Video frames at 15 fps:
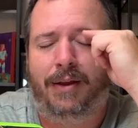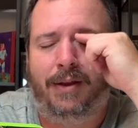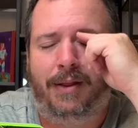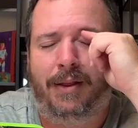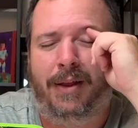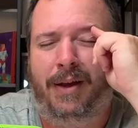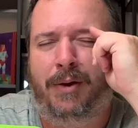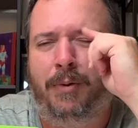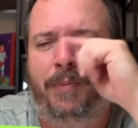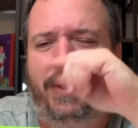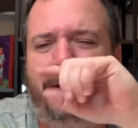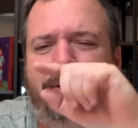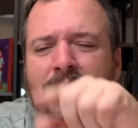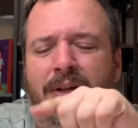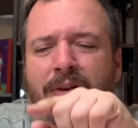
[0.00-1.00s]
LEGO
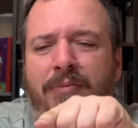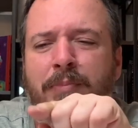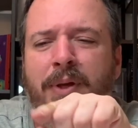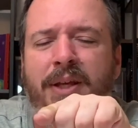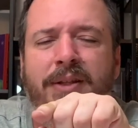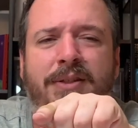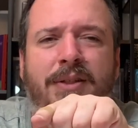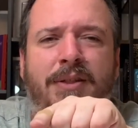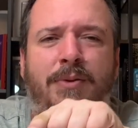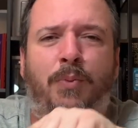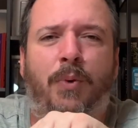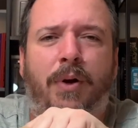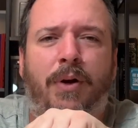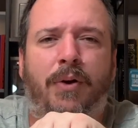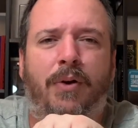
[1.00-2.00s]
makes enough pieces
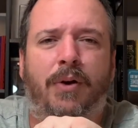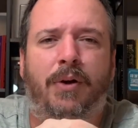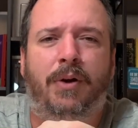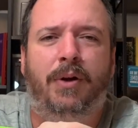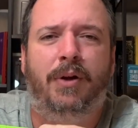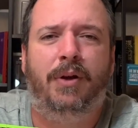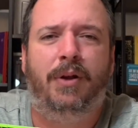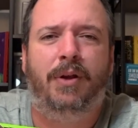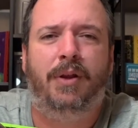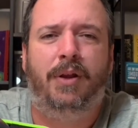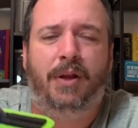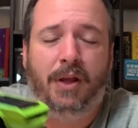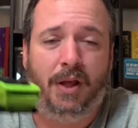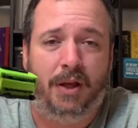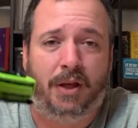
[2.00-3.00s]
where
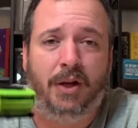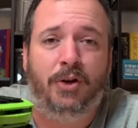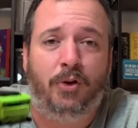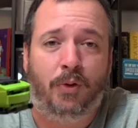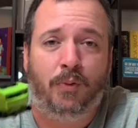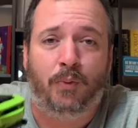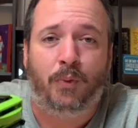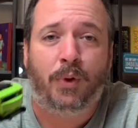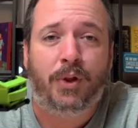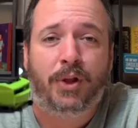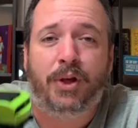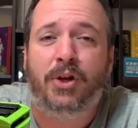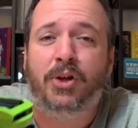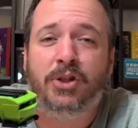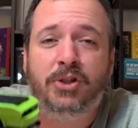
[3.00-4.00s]
it could do a
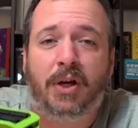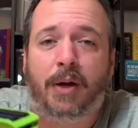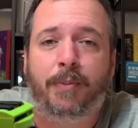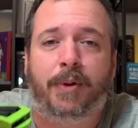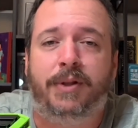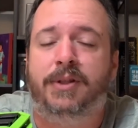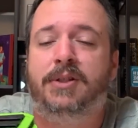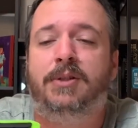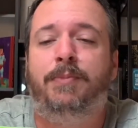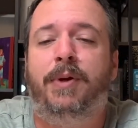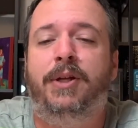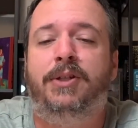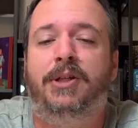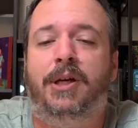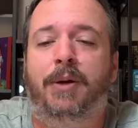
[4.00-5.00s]
really good job on this
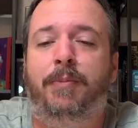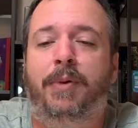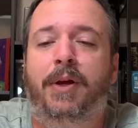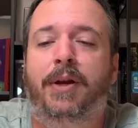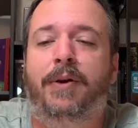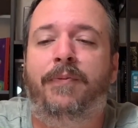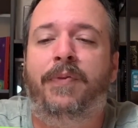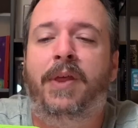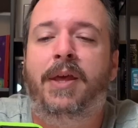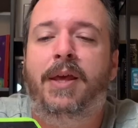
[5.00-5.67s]
Speed Champion,